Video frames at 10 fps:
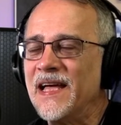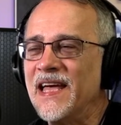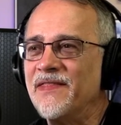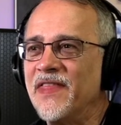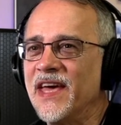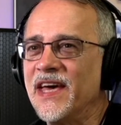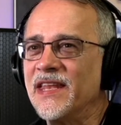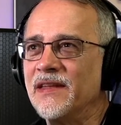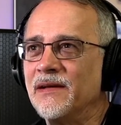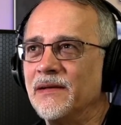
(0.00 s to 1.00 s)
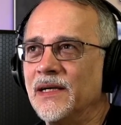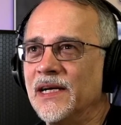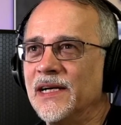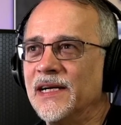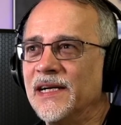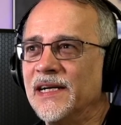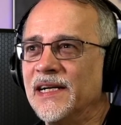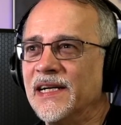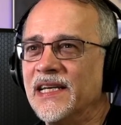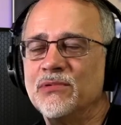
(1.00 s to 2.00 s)
then
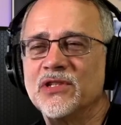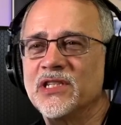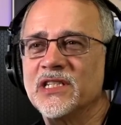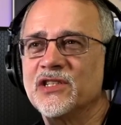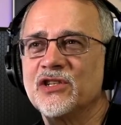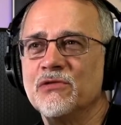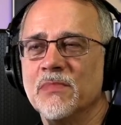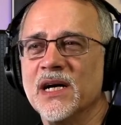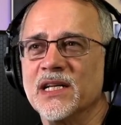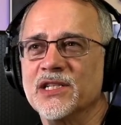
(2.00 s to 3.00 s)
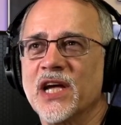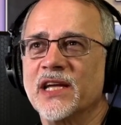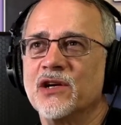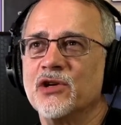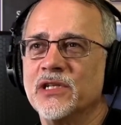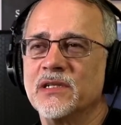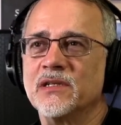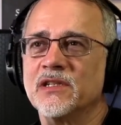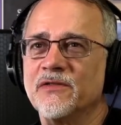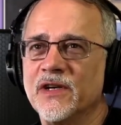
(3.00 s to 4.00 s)
it was just too much. I
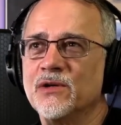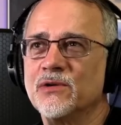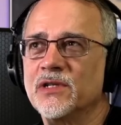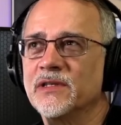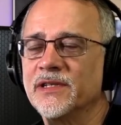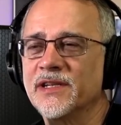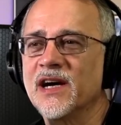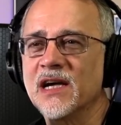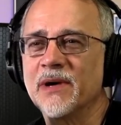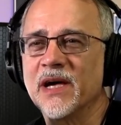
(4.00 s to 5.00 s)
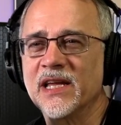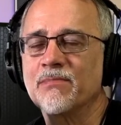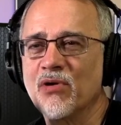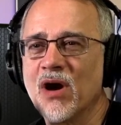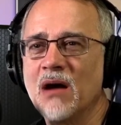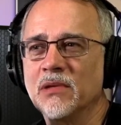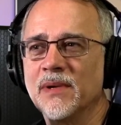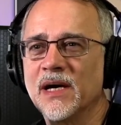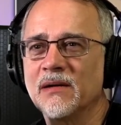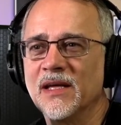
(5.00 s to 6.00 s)
couldn't devote the time. I had a problem.
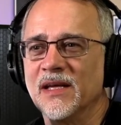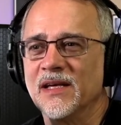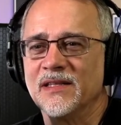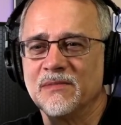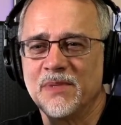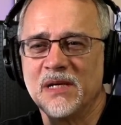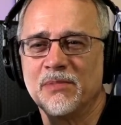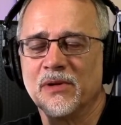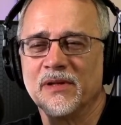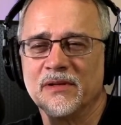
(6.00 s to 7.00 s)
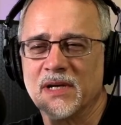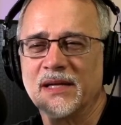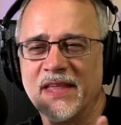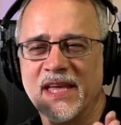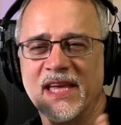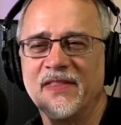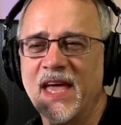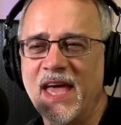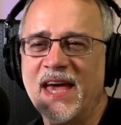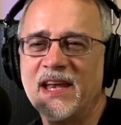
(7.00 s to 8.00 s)
Huh? These people, they hit
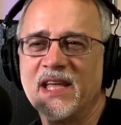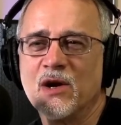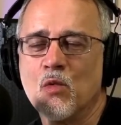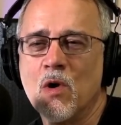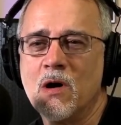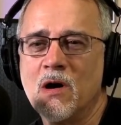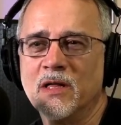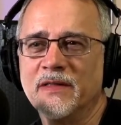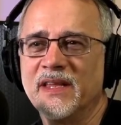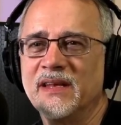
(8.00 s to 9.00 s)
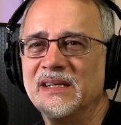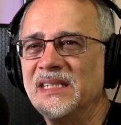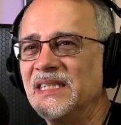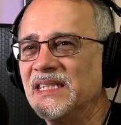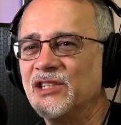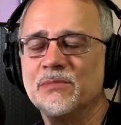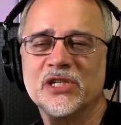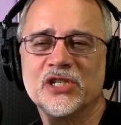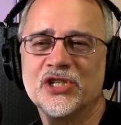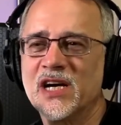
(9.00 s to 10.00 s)
the editing wall, and then too
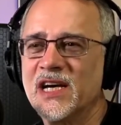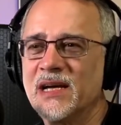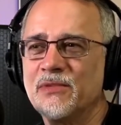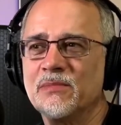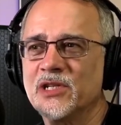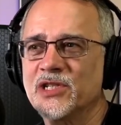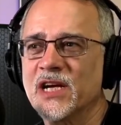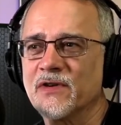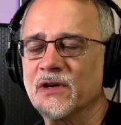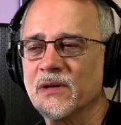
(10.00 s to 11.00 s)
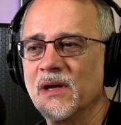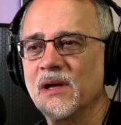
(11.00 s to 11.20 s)
much time, too much effort,